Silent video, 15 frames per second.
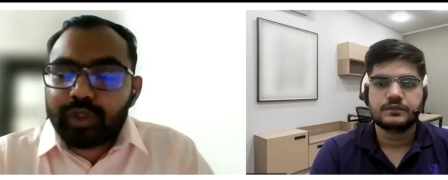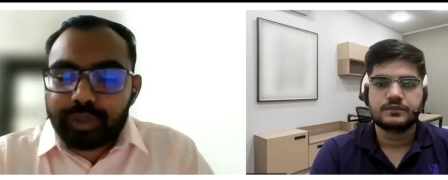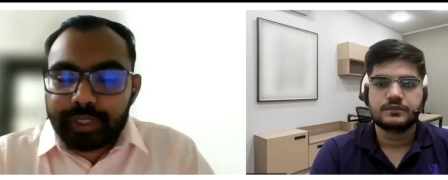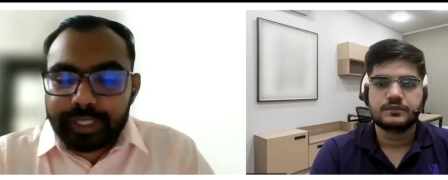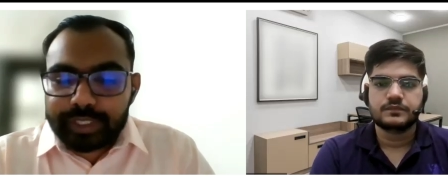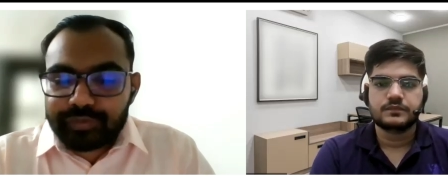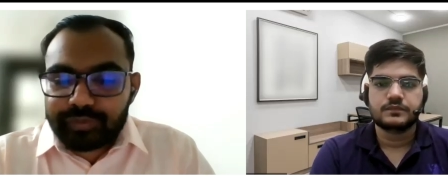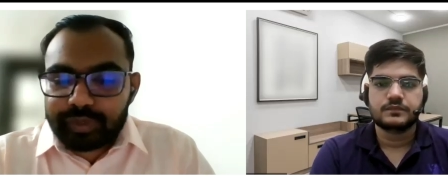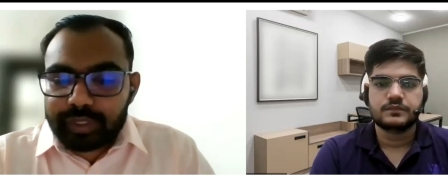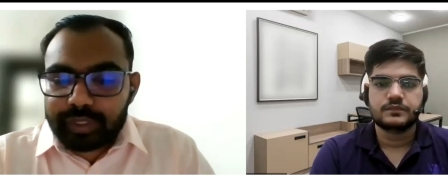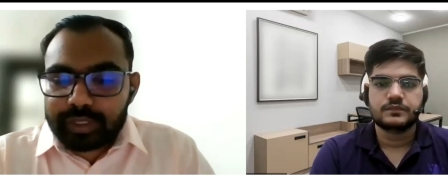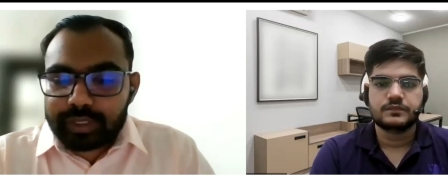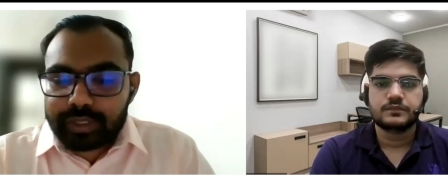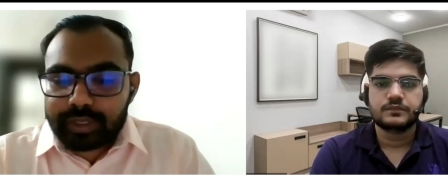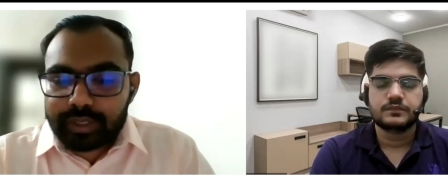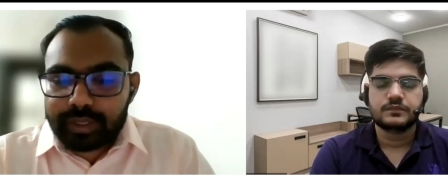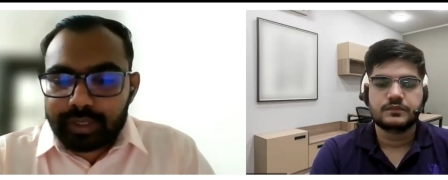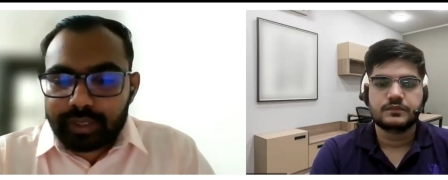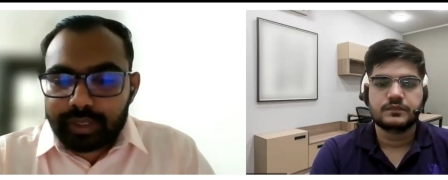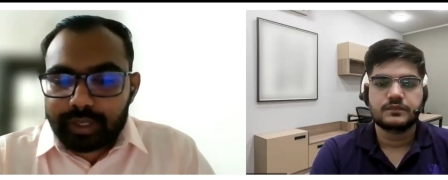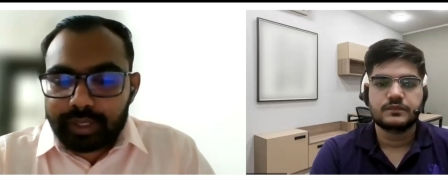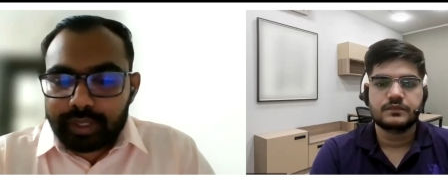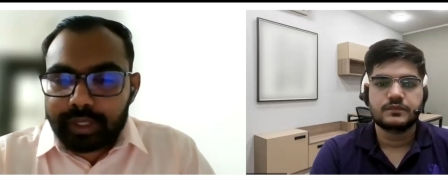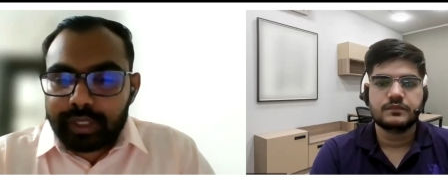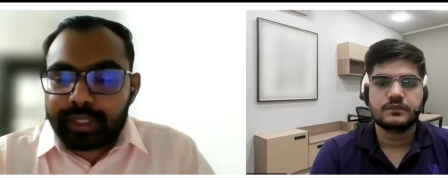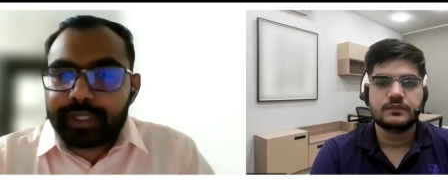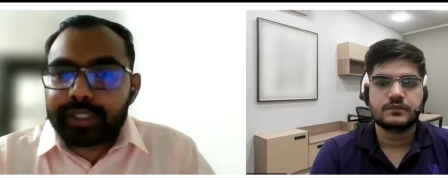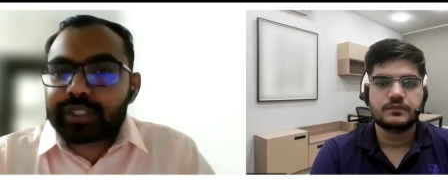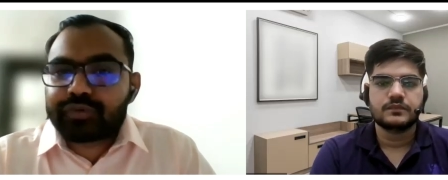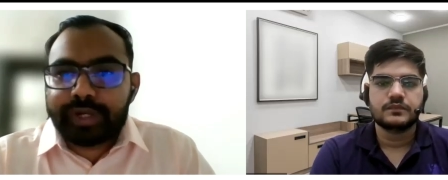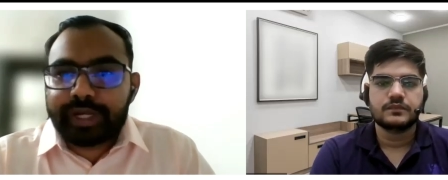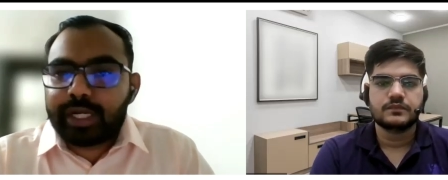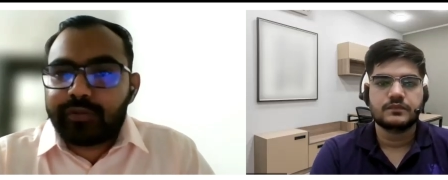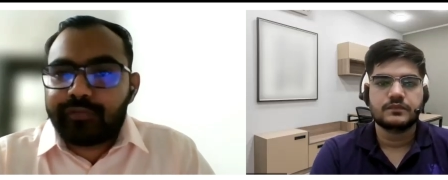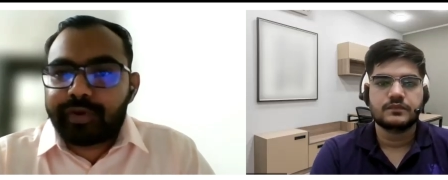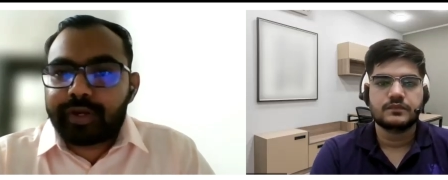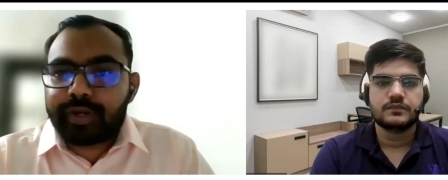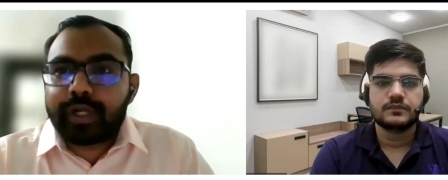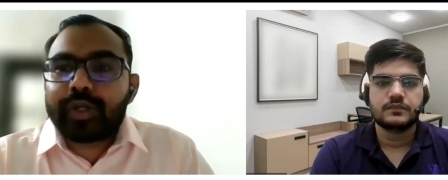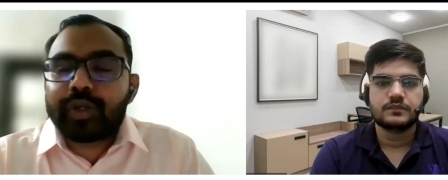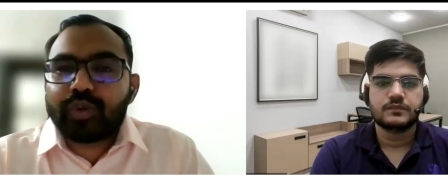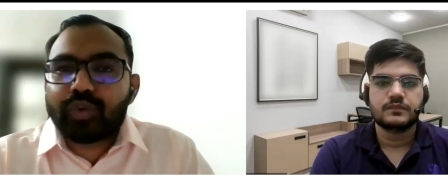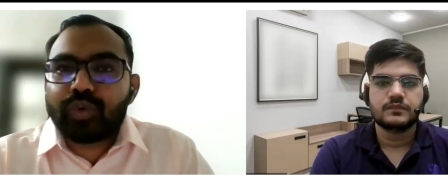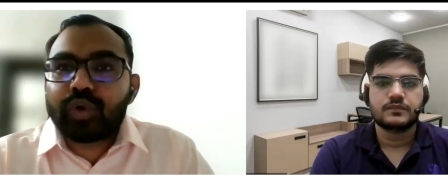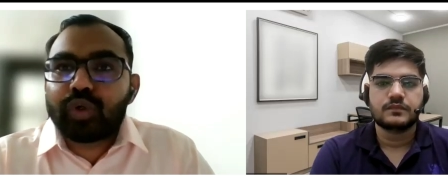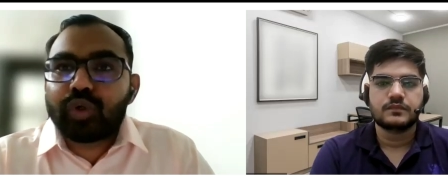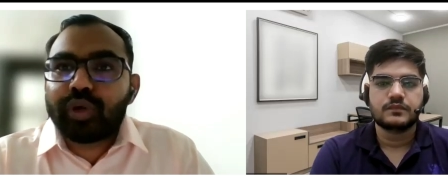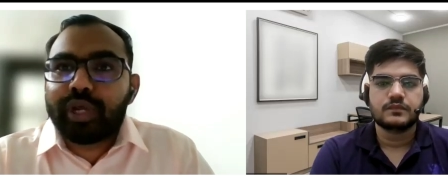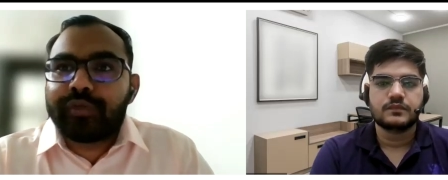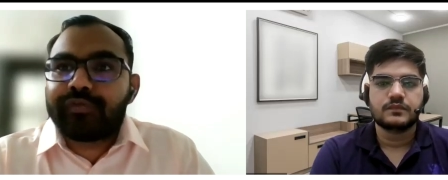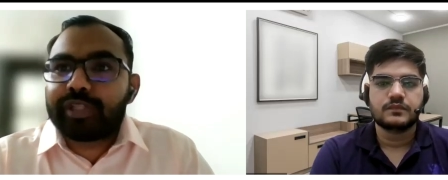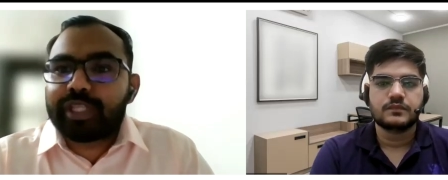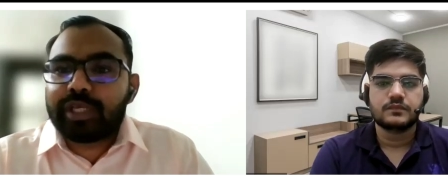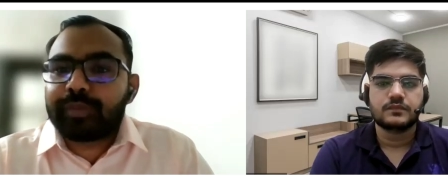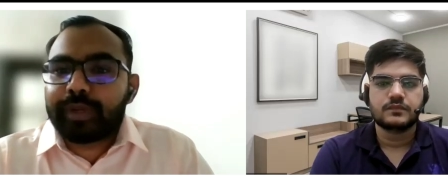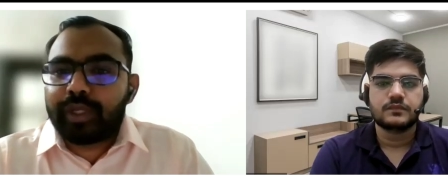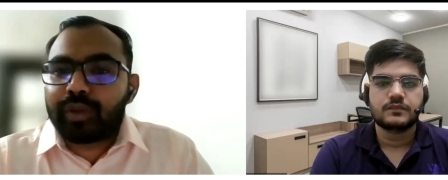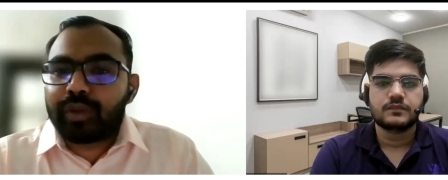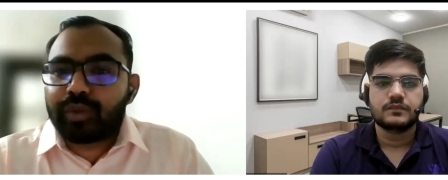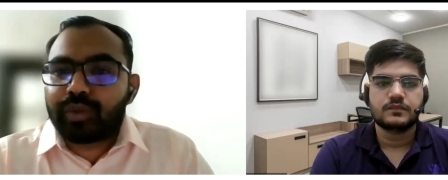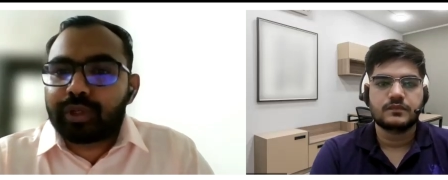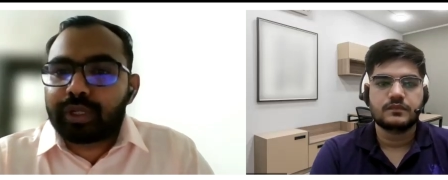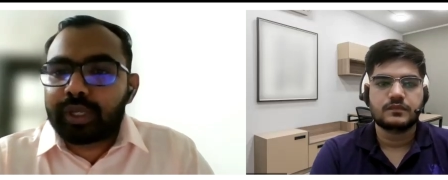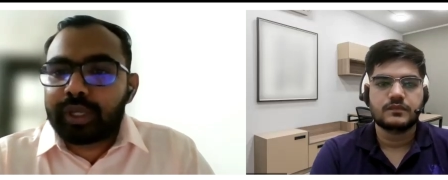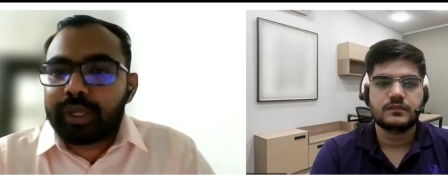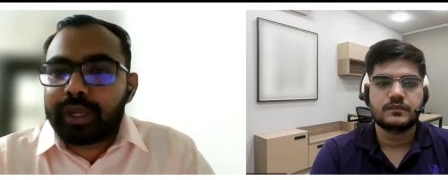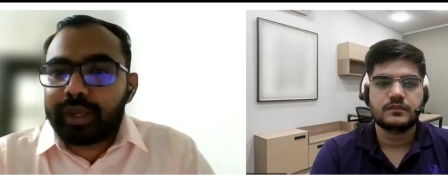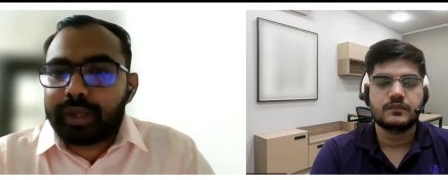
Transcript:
Speaker 1: in today's world, it is quite difficult to do everything by your own.